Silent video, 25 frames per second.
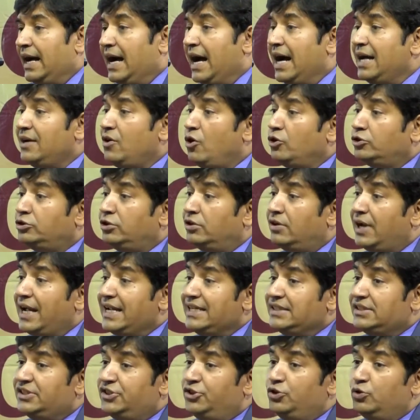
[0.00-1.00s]

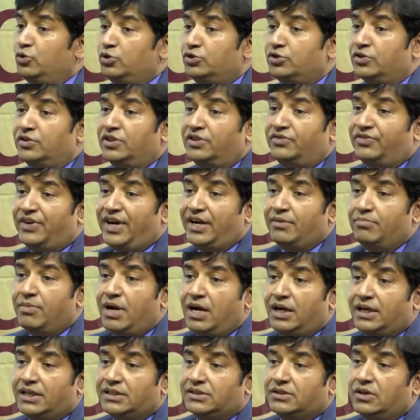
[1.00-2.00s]
unauthorized use of the
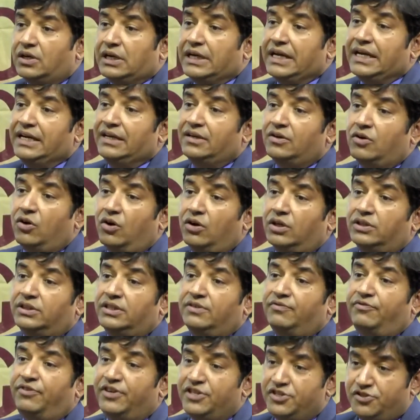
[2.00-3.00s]
trademark is again called
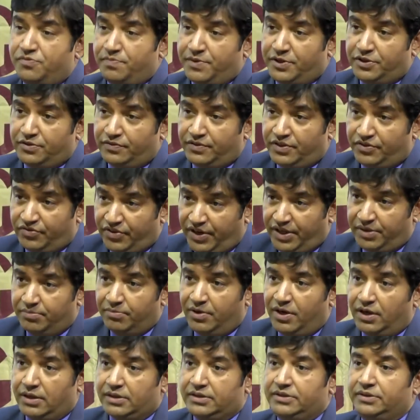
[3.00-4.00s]
infringement of the
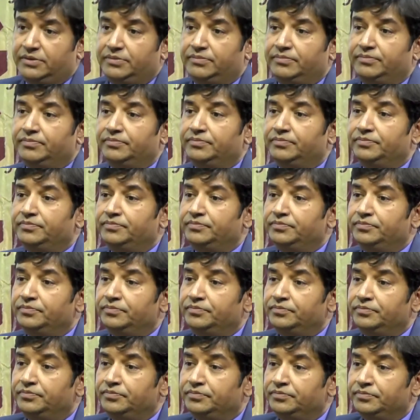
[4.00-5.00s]
trademark.
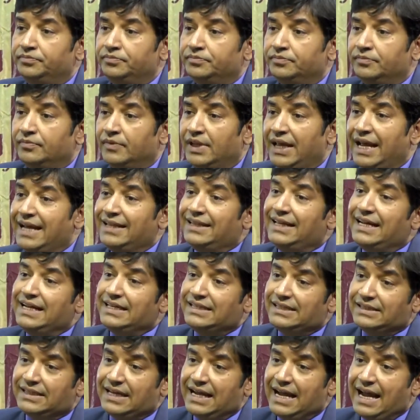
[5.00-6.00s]
And
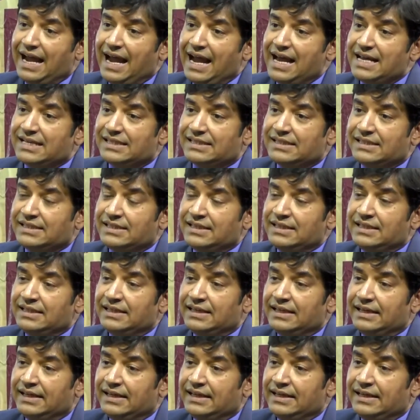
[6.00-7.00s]
it has
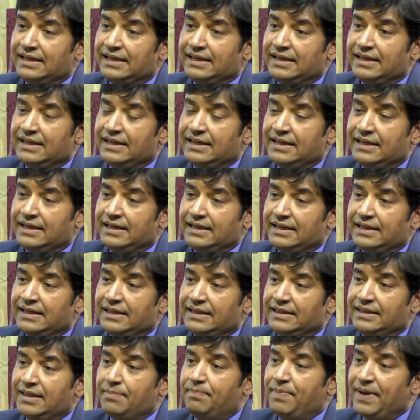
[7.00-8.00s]

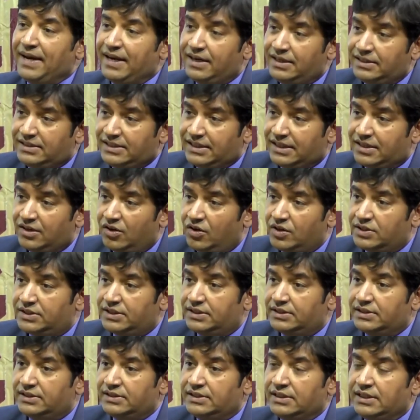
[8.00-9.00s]
the penalty
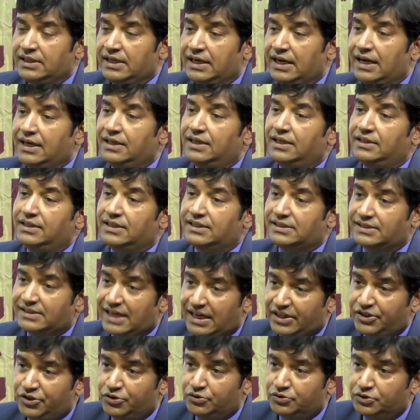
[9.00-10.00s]
clauses under the
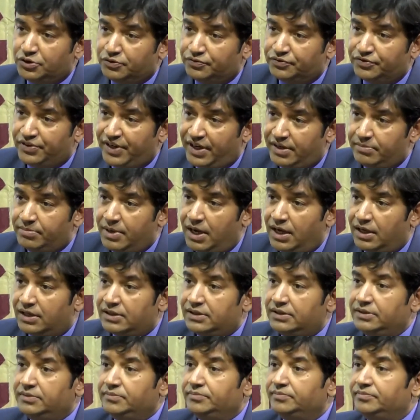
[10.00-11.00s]
statute of
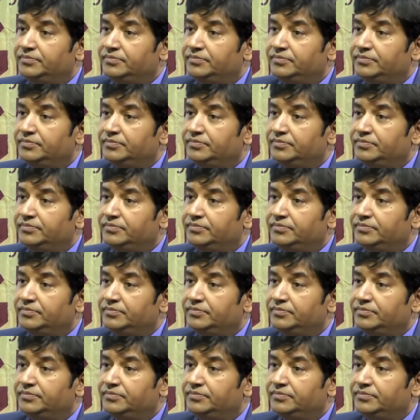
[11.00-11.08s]
trademark.